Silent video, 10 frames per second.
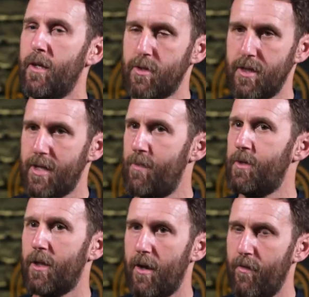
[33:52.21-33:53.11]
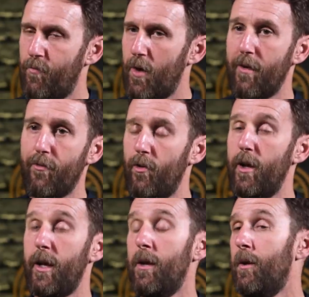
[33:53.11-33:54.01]
There was an attempt to kind of break
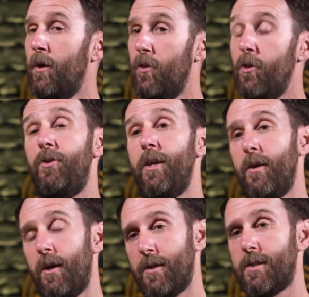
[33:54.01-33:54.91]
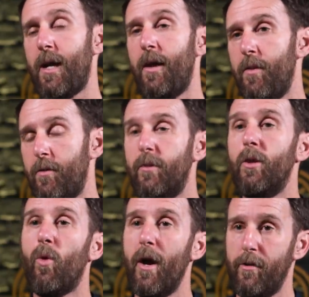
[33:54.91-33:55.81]
free that didn't understand the, the
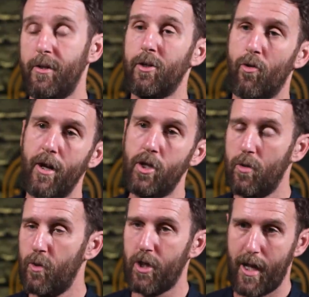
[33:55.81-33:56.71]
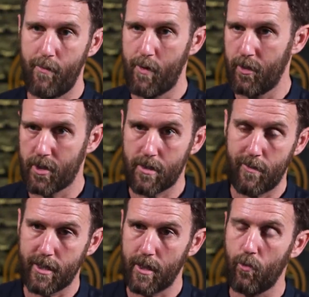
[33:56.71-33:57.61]
wider integration, which came in with the
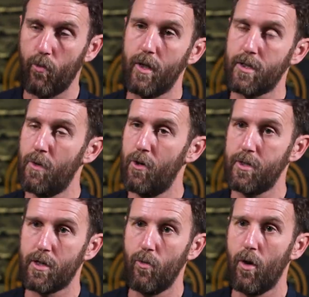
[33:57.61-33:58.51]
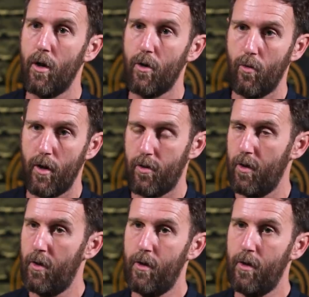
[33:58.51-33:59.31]
somatic experiencing work with